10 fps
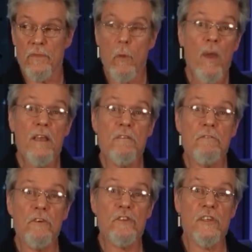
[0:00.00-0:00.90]
The way you'd
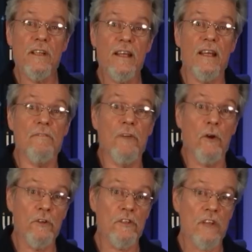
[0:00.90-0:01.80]
feel silly if you
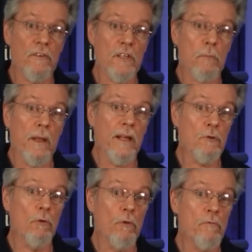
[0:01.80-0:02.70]
heard yourself explaining
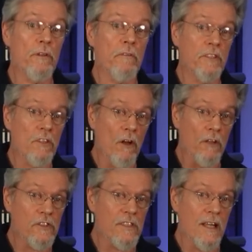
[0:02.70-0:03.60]
to a room full of
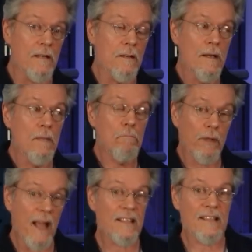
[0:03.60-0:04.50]
adults that
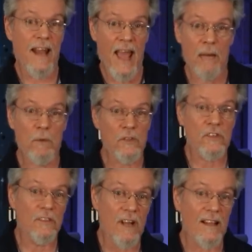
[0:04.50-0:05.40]
plants and
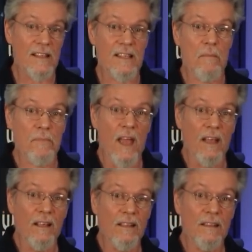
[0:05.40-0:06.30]
animals are not the same
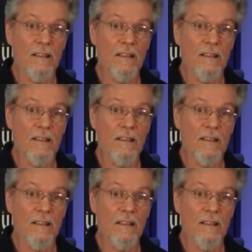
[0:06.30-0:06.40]
thing.